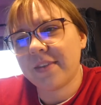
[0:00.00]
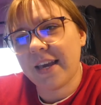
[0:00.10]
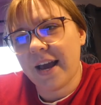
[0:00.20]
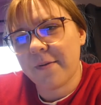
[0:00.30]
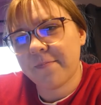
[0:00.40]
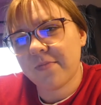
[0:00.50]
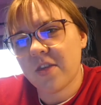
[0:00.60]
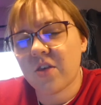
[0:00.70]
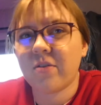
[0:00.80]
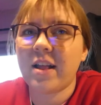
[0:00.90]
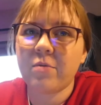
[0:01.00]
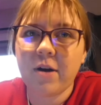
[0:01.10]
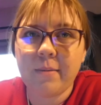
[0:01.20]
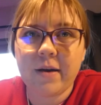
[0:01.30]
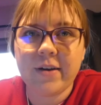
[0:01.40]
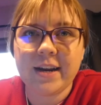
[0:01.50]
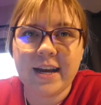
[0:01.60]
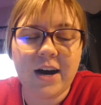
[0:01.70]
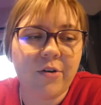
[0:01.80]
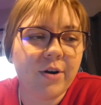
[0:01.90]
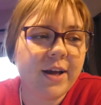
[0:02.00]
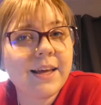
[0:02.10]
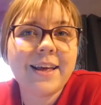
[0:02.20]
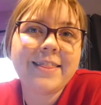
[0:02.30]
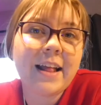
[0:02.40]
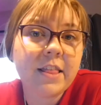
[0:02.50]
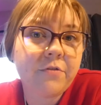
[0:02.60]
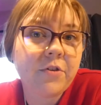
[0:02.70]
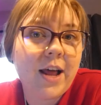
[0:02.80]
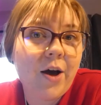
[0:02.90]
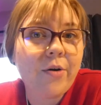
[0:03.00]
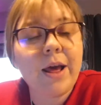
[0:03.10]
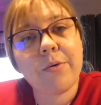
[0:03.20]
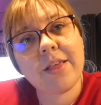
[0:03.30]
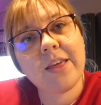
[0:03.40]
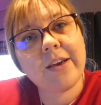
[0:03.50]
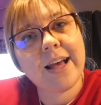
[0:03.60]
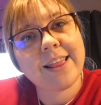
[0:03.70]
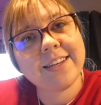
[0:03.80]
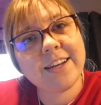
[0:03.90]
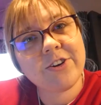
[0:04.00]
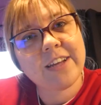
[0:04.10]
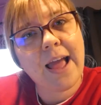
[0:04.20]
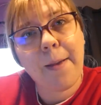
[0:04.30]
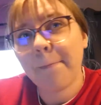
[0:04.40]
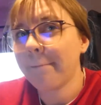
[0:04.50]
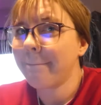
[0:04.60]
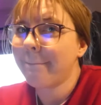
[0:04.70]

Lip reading: Yeah, so that's where I'm at right now. That's it for now, and I will see you guys at dinner time.